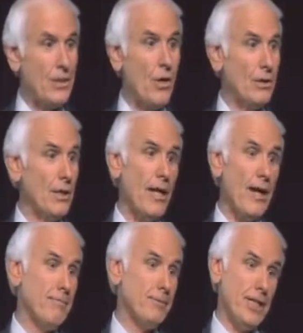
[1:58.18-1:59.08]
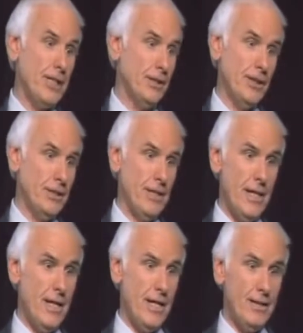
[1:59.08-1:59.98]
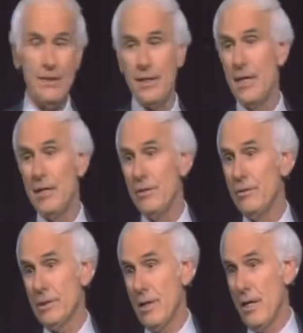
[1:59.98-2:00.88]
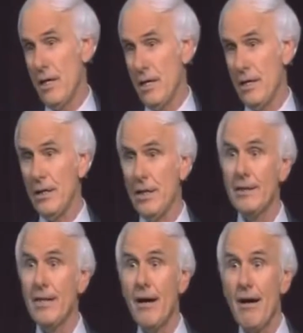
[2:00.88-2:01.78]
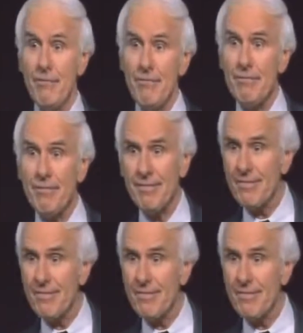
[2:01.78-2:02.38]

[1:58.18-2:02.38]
It's called a life-changing day. The day you say, enough